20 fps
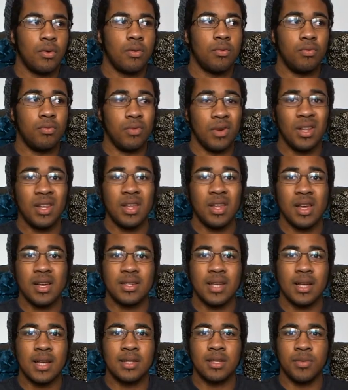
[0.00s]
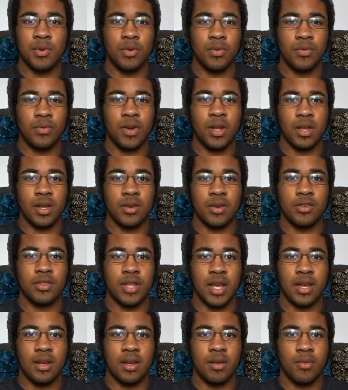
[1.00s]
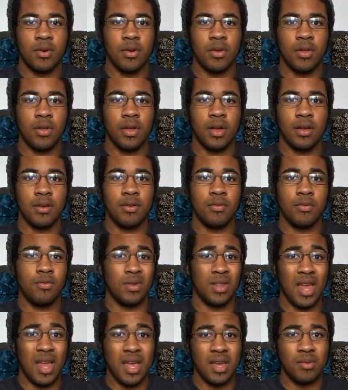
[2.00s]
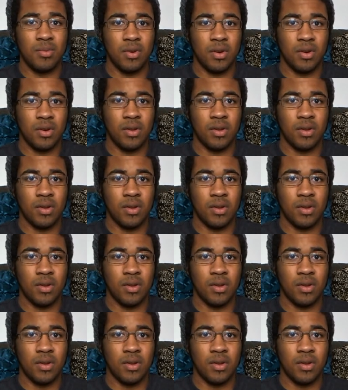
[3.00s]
really accessible and really understandable and relatable.